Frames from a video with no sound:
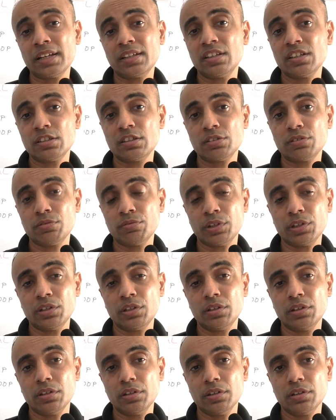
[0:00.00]
this with
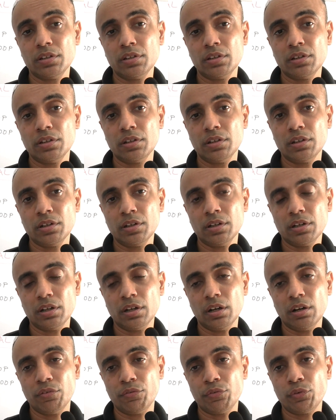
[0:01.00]

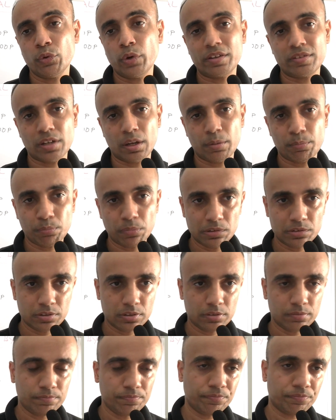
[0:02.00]
a few examples.
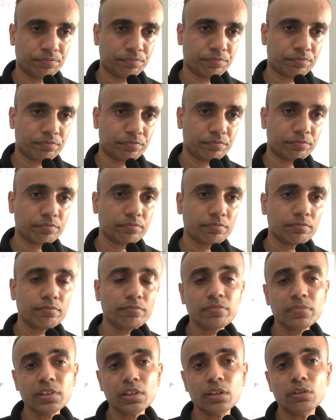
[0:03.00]

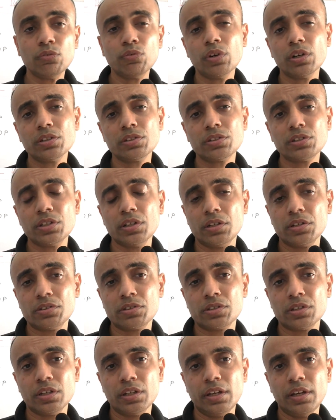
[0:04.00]
First is
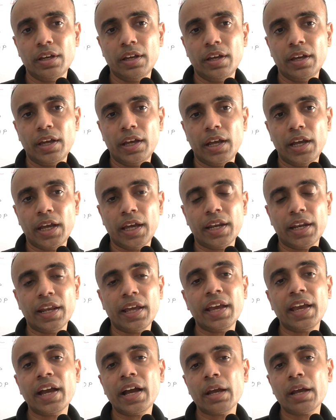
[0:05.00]
an
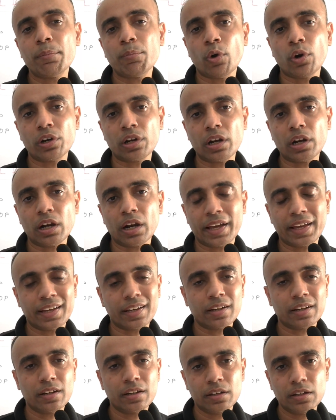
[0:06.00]
AI model
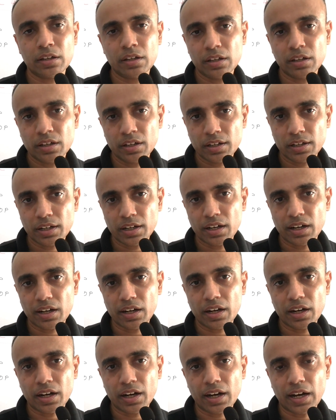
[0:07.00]
like
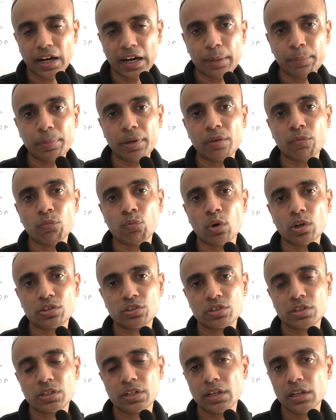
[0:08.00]
IBM
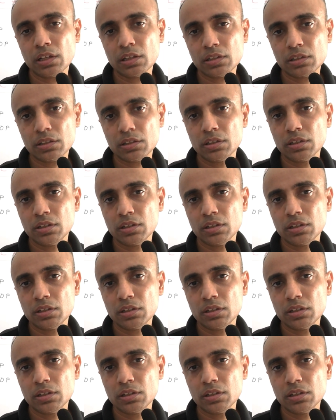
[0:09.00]
Watson Health